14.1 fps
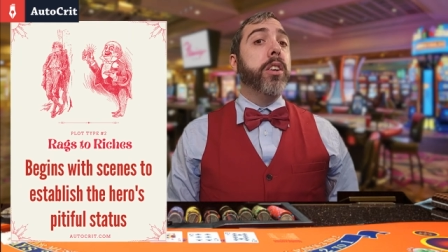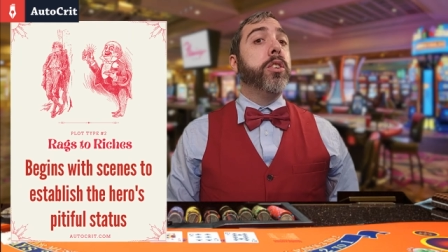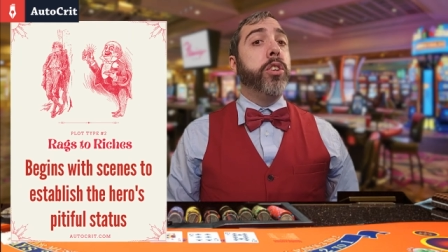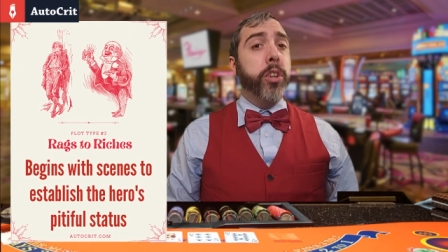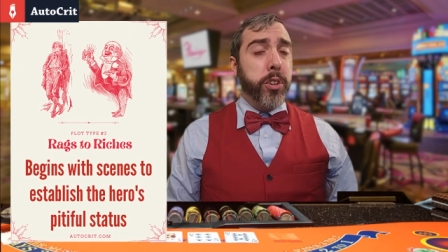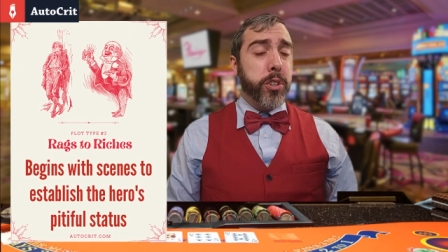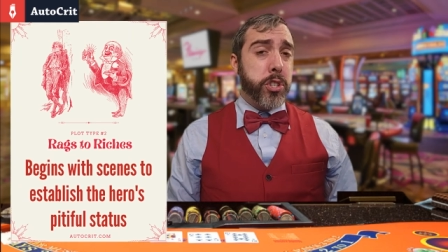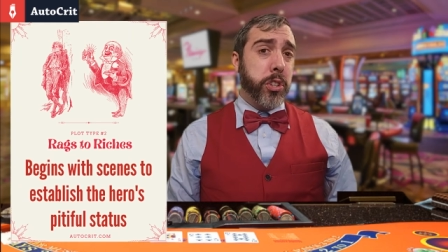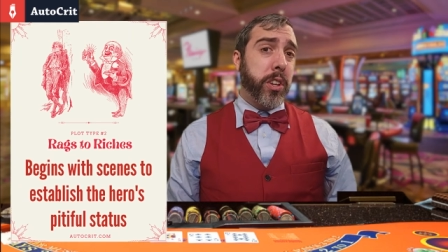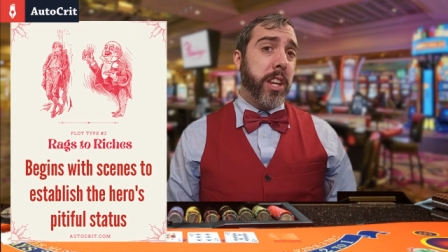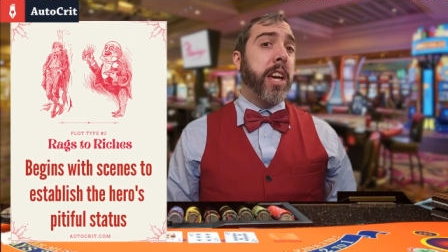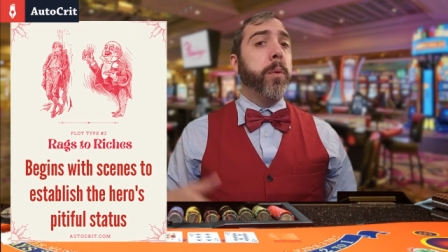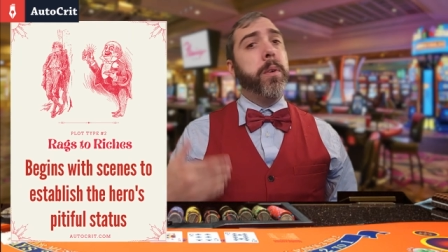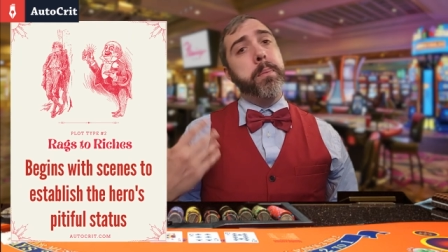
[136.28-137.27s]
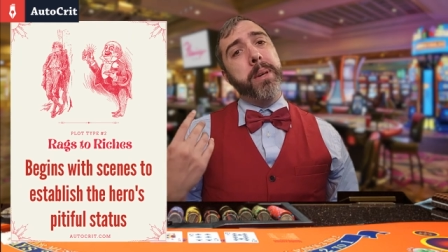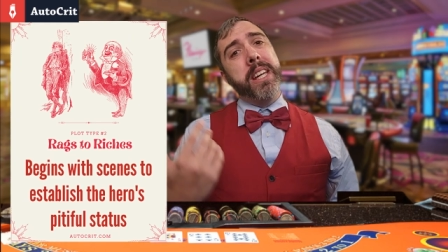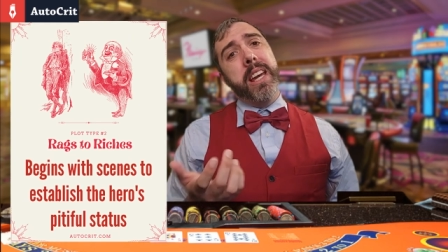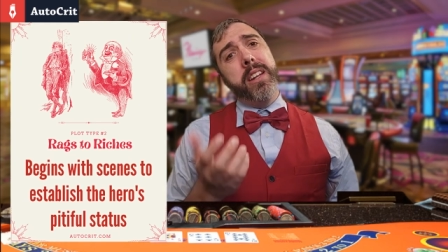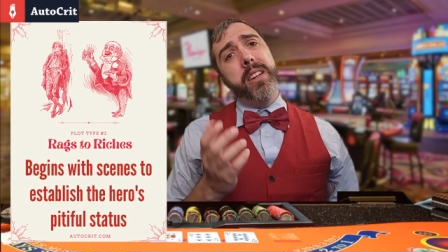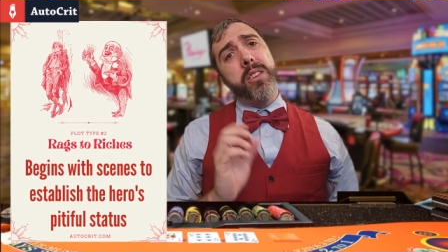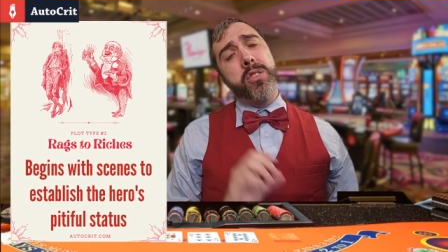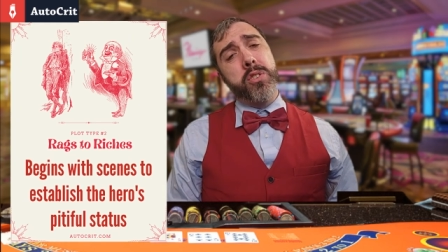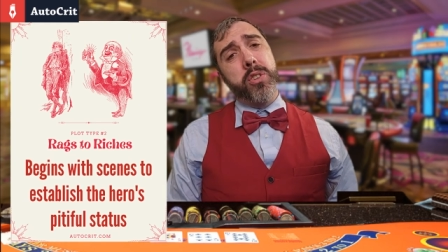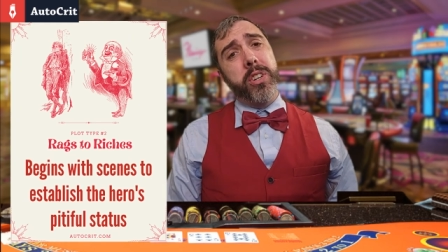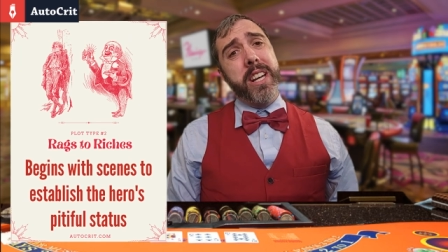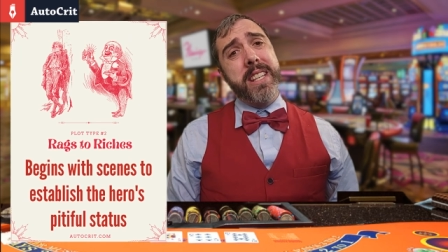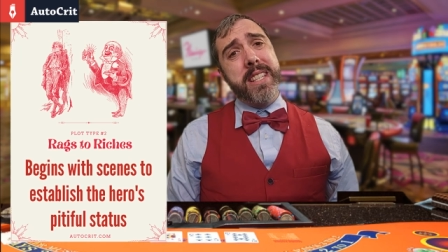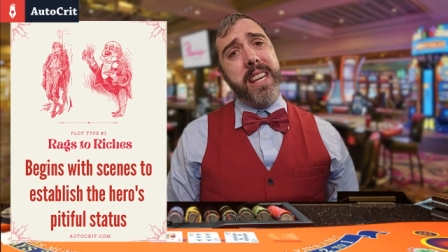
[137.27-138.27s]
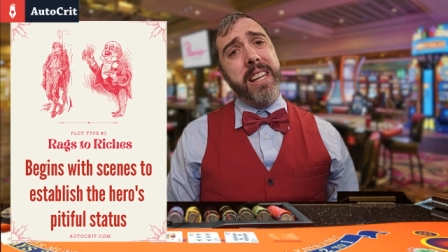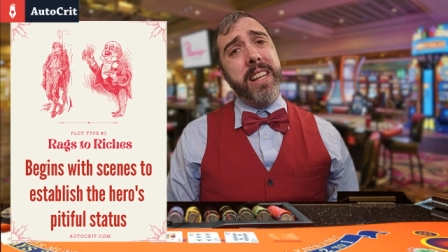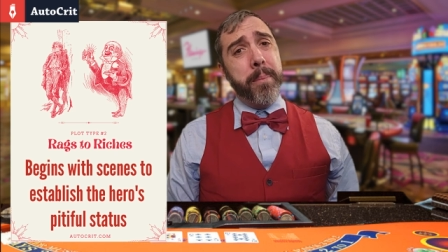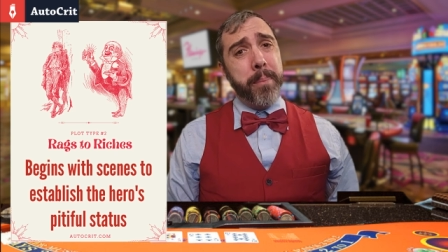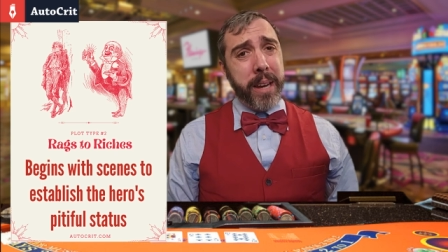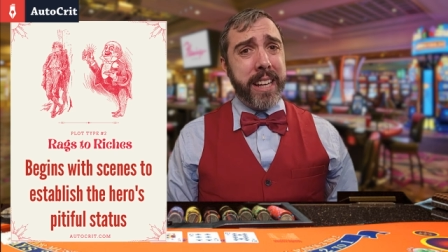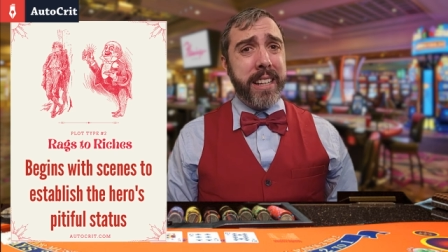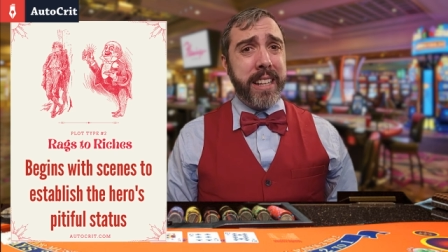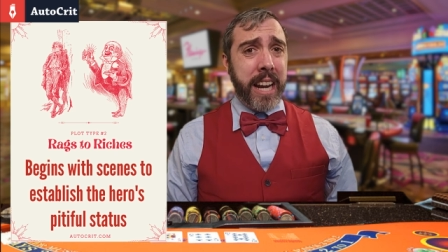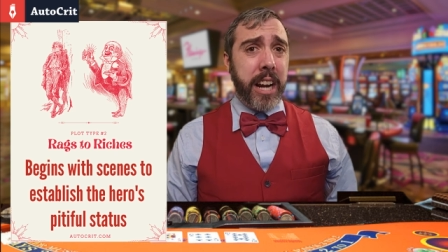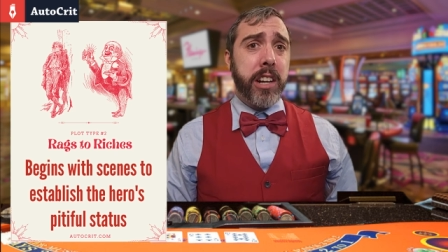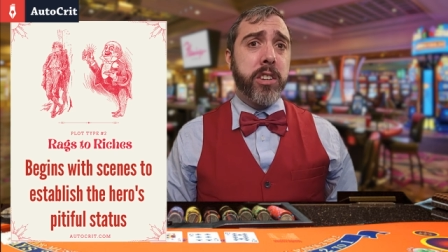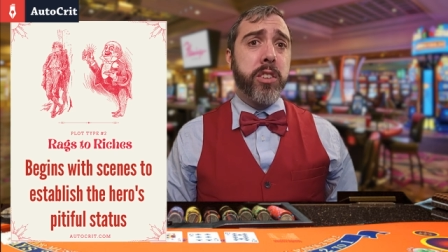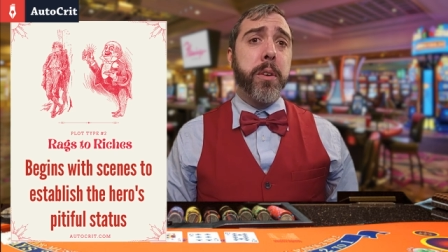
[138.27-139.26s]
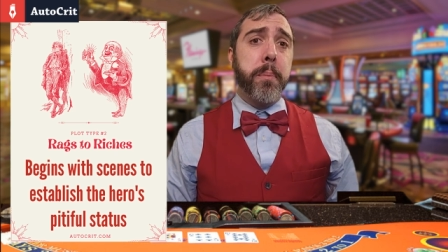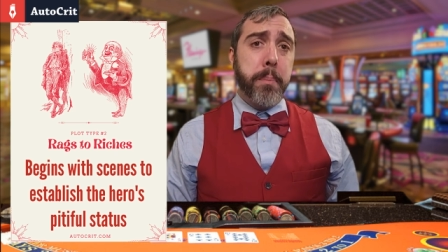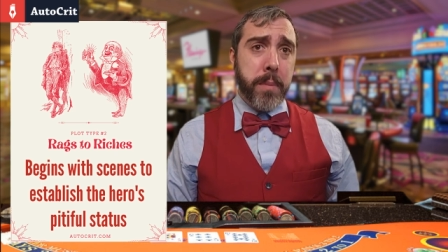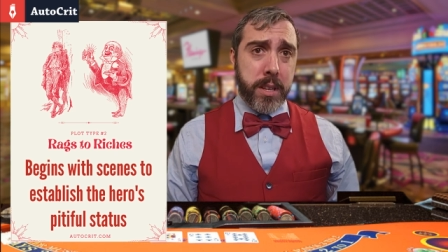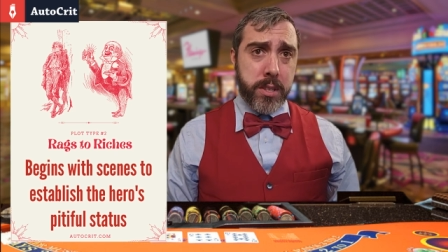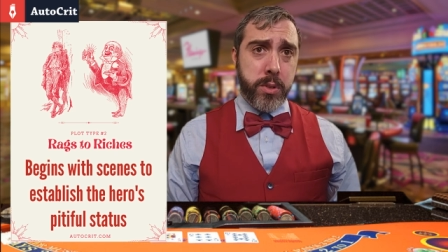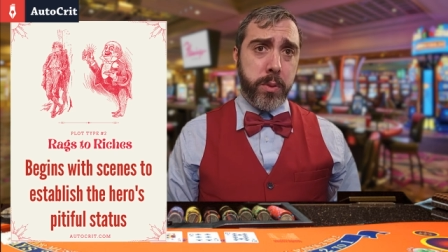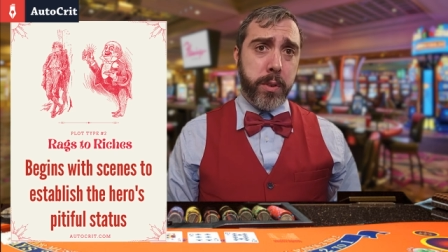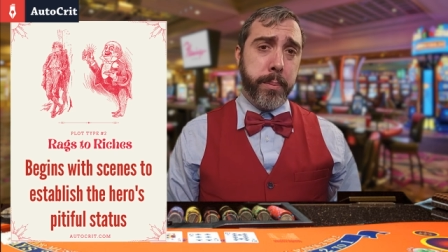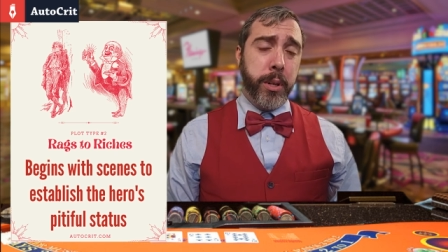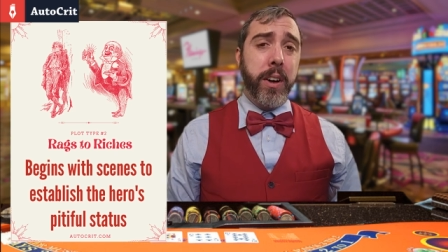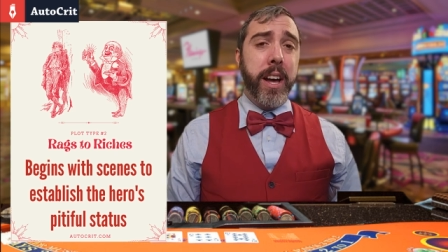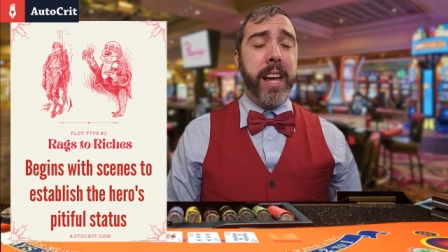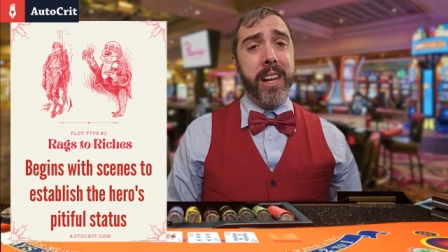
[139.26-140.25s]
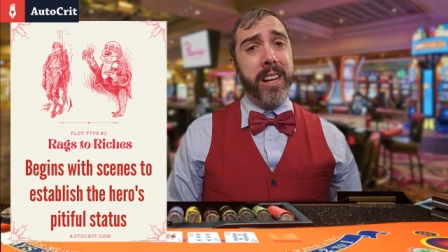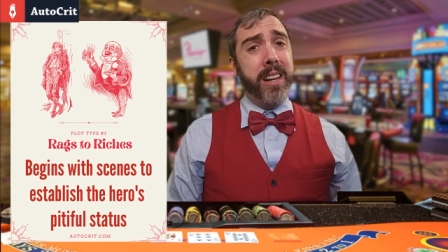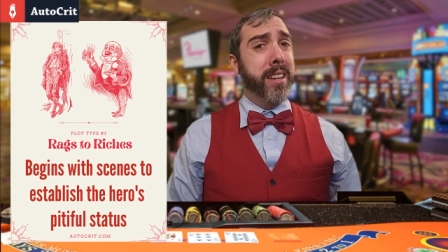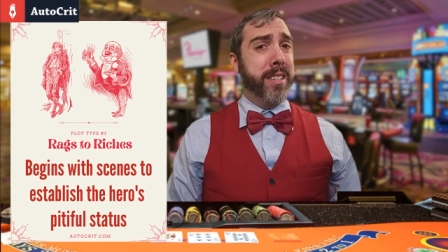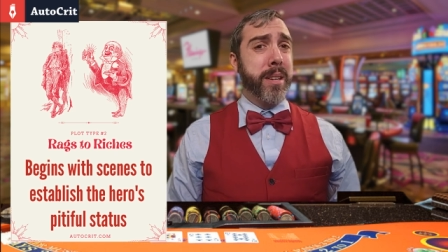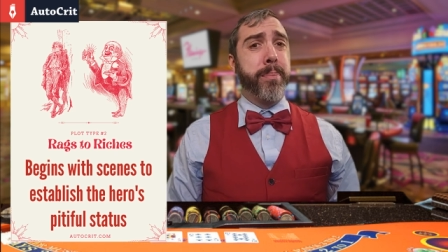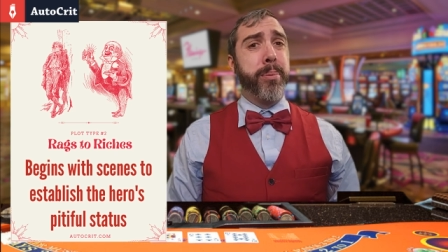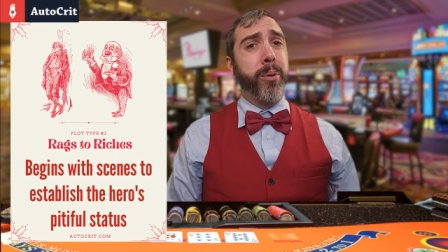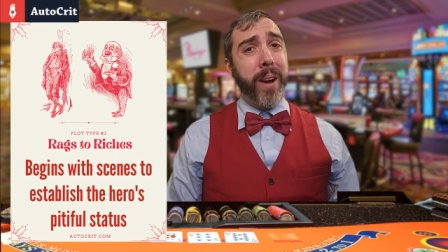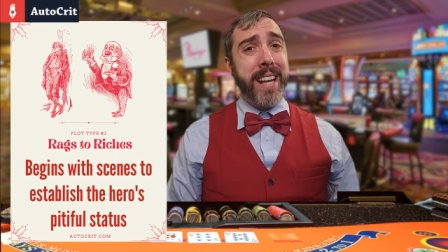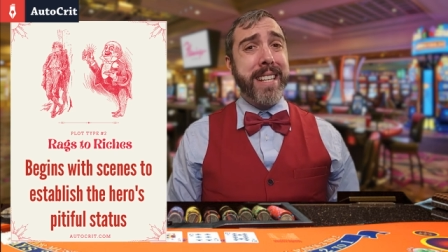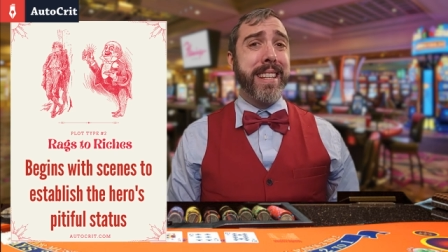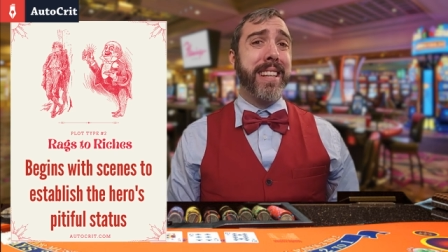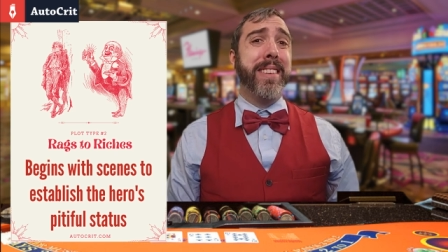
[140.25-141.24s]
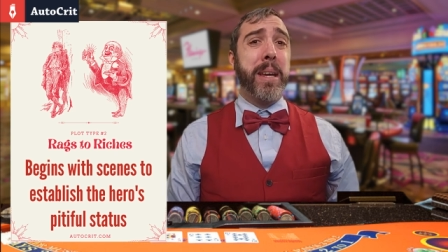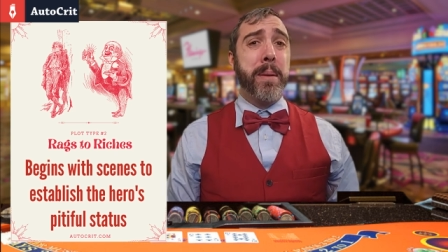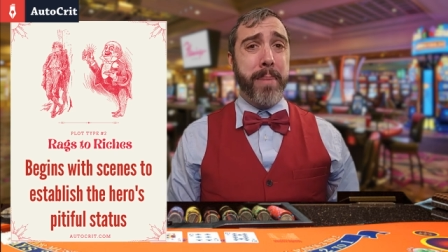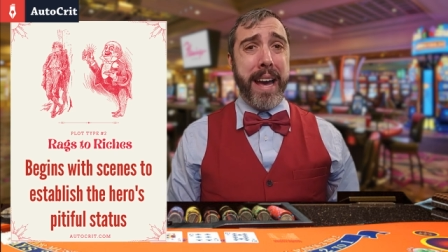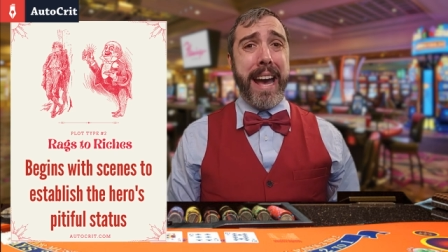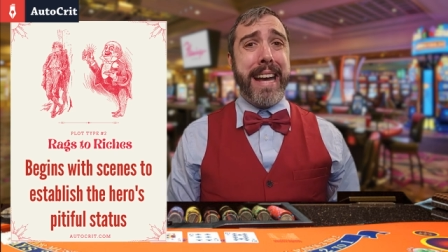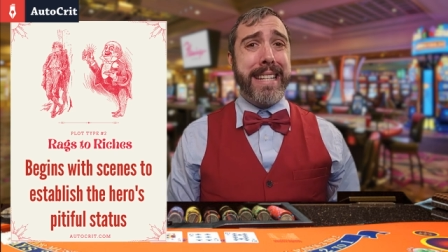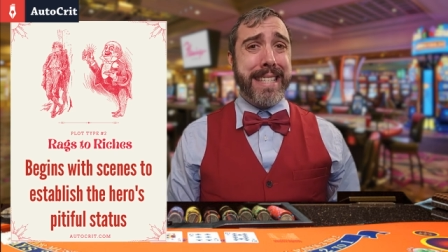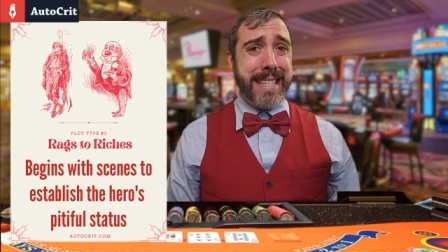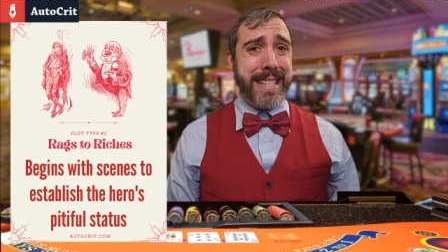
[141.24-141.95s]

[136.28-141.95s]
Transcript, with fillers: Usually, we begin the story seeing the main character miserable and in a depressingly bad